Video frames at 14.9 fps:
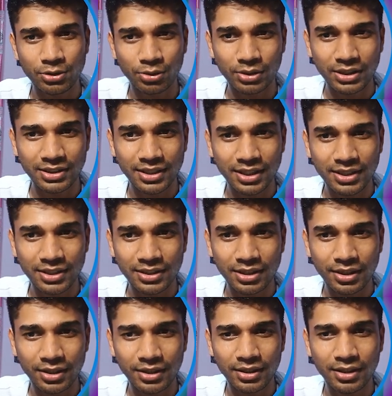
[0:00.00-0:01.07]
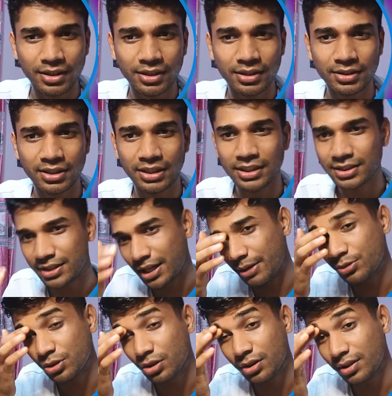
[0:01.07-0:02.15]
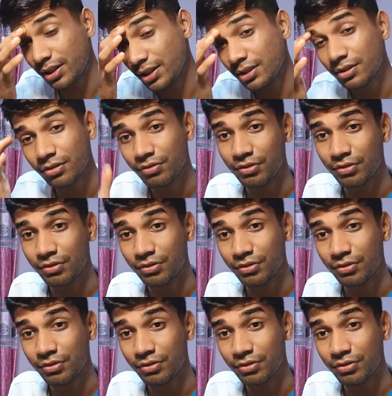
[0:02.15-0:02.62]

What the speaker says: So these are the three snapshot, right?